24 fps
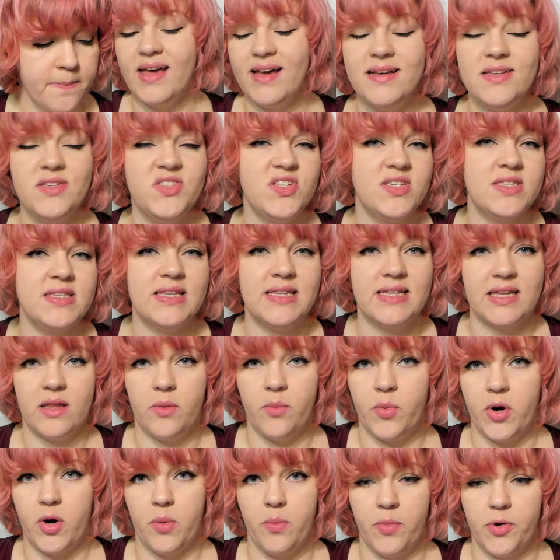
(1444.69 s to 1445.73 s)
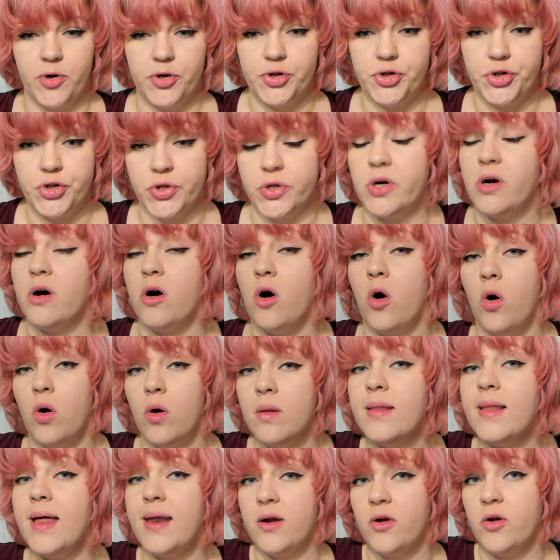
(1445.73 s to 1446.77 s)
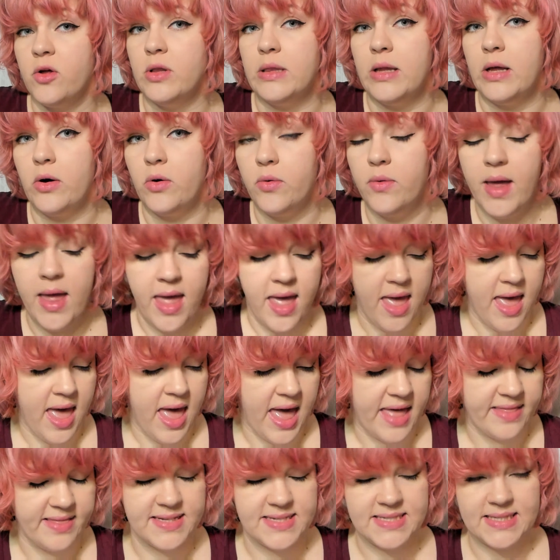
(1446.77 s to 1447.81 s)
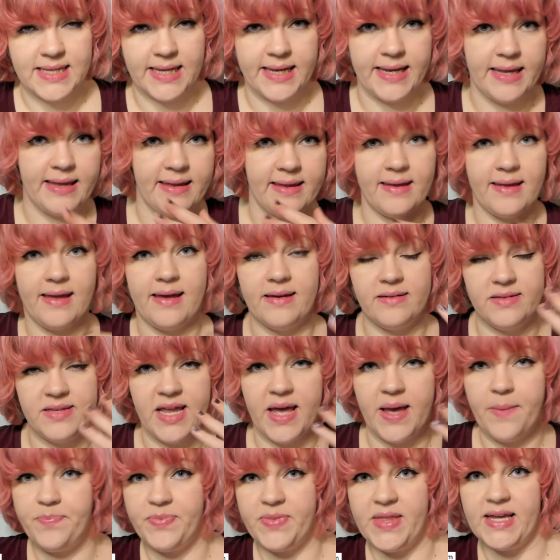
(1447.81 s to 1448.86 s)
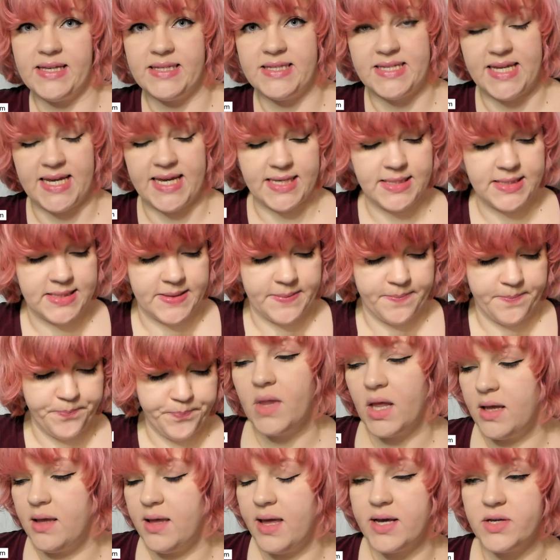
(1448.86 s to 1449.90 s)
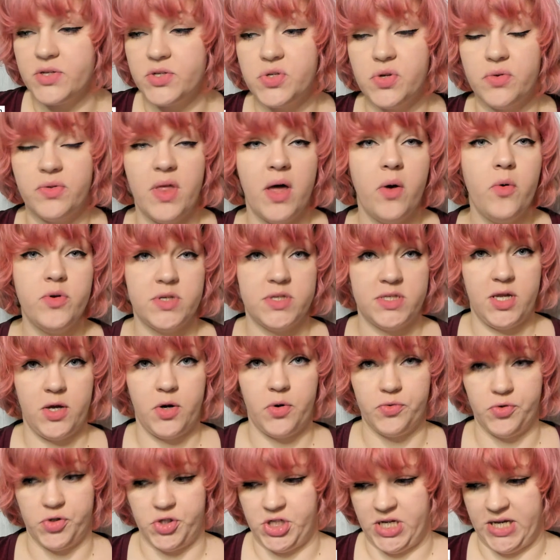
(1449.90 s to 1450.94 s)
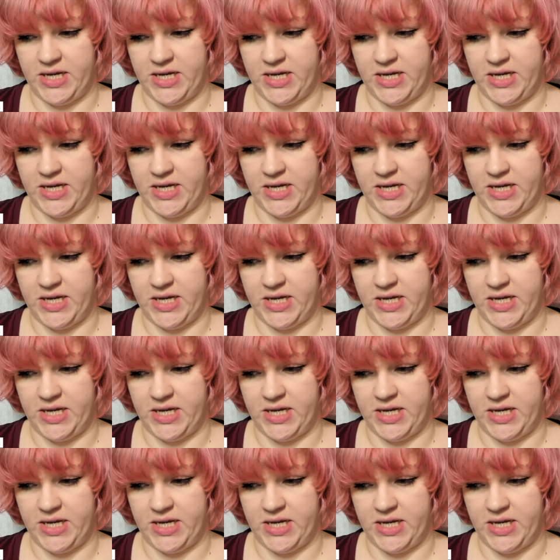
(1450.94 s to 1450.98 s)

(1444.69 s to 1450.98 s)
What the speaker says: It's just a little bit of moisture, a whole lot of glow, and this like adapting tint. Yeah, so that was the OG.